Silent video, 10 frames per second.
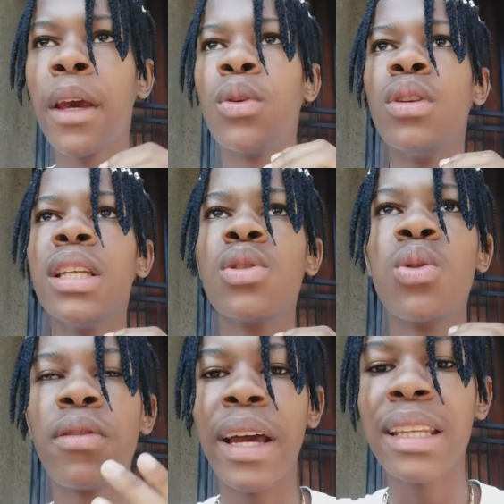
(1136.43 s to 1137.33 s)
You need
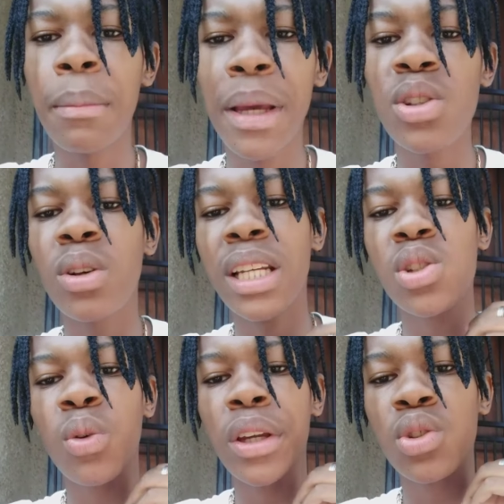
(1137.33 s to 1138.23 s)
to find a mentor that's
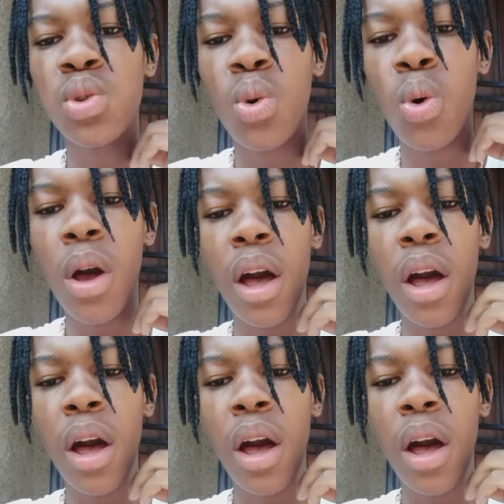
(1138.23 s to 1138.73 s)
going to